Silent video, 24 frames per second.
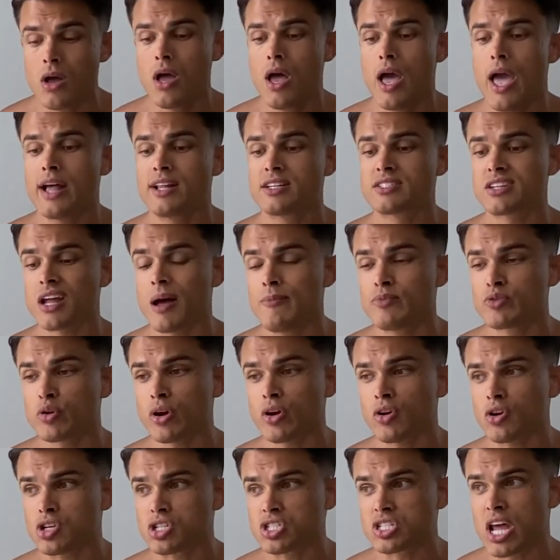And some
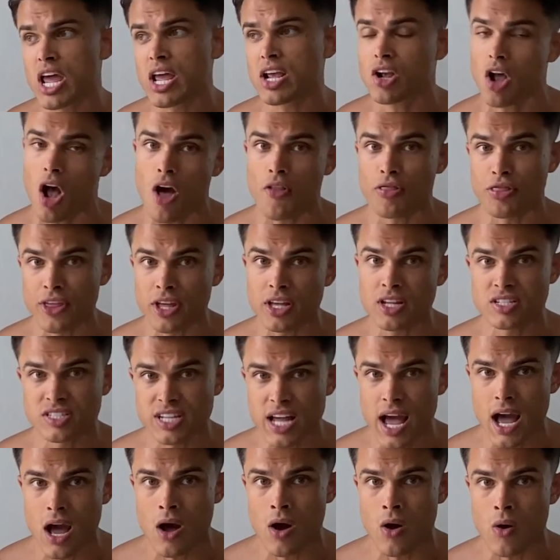trainers say, cut things
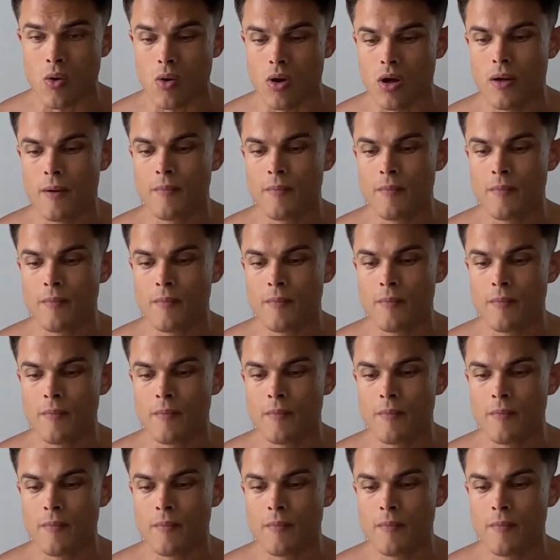out.